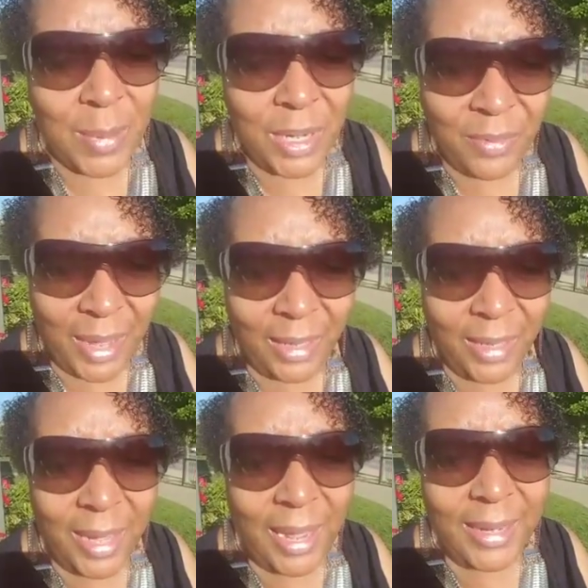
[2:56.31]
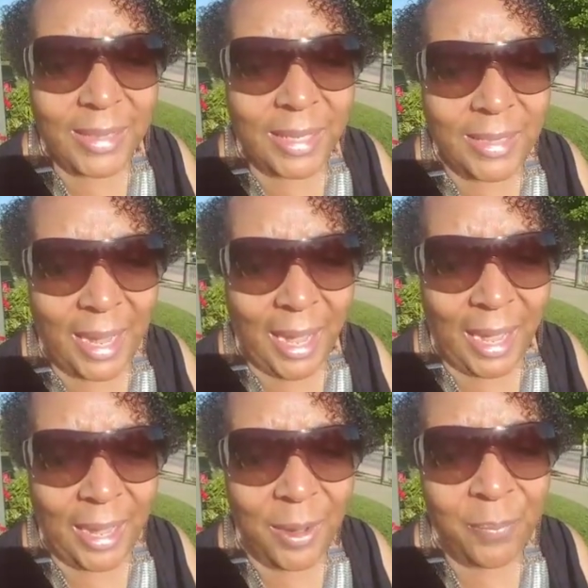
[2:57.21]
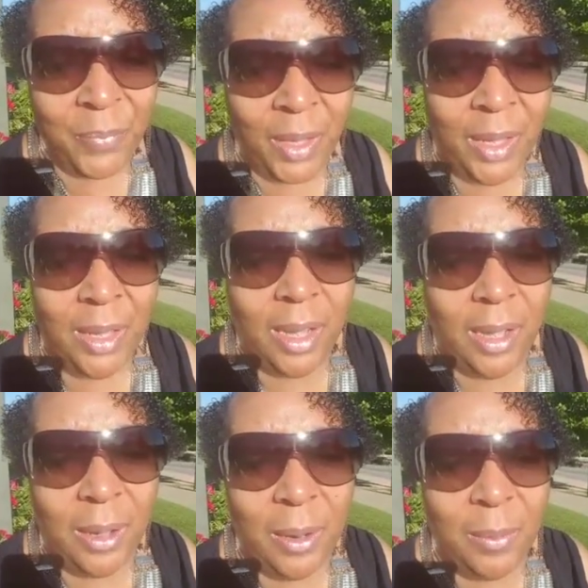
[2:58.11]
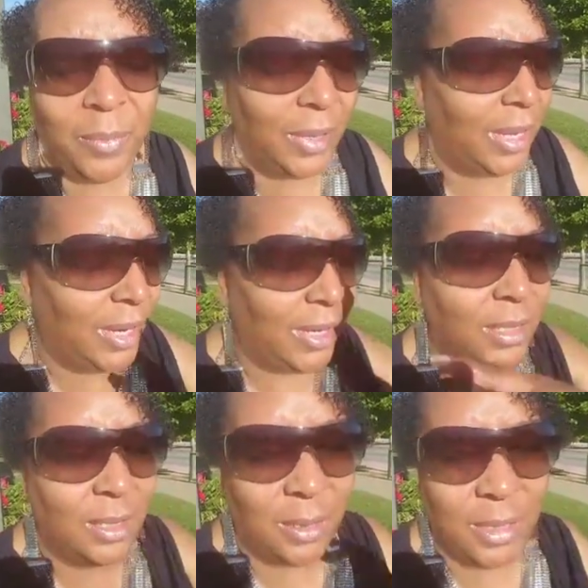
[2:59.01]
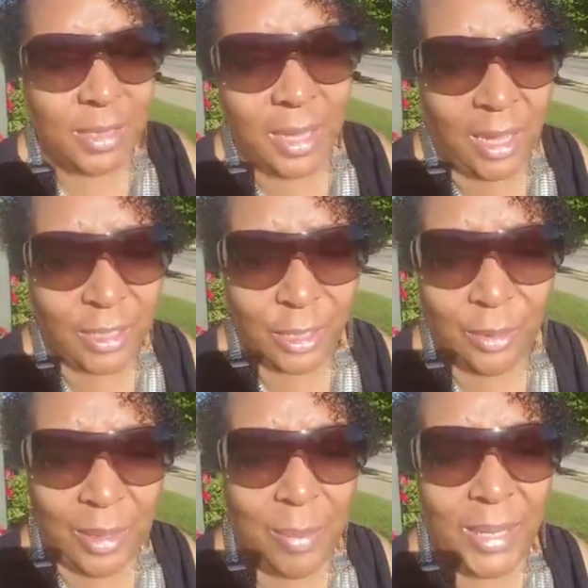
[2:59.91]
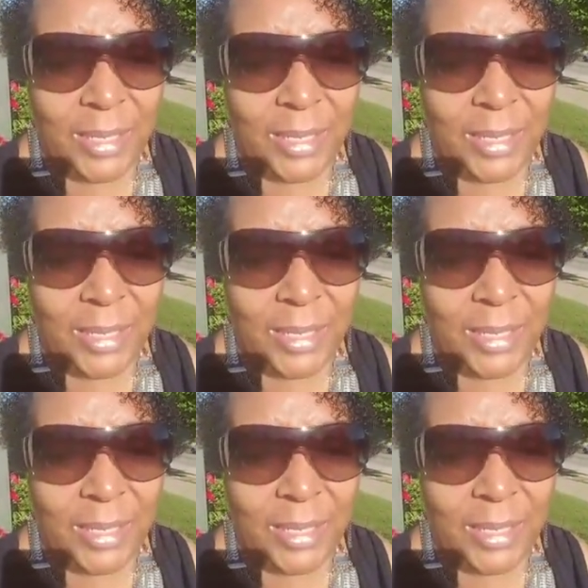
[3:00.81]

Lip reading: But if I look at it today, it's hustle and